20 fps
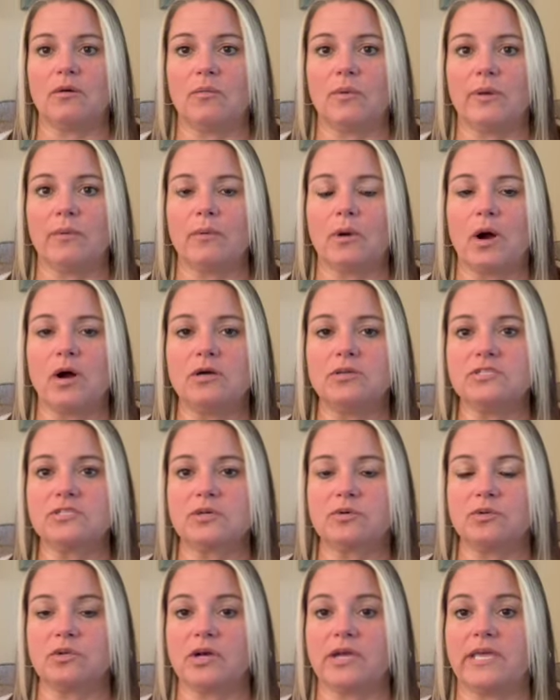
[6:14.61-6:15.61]
We were
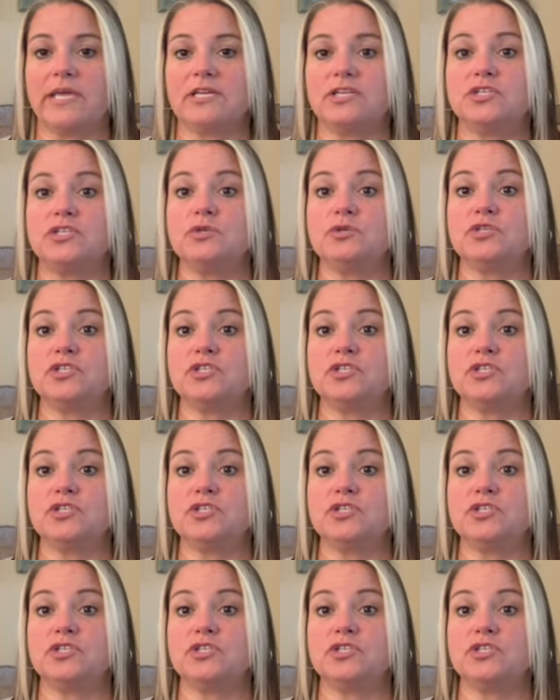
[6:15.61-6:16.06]
also looking to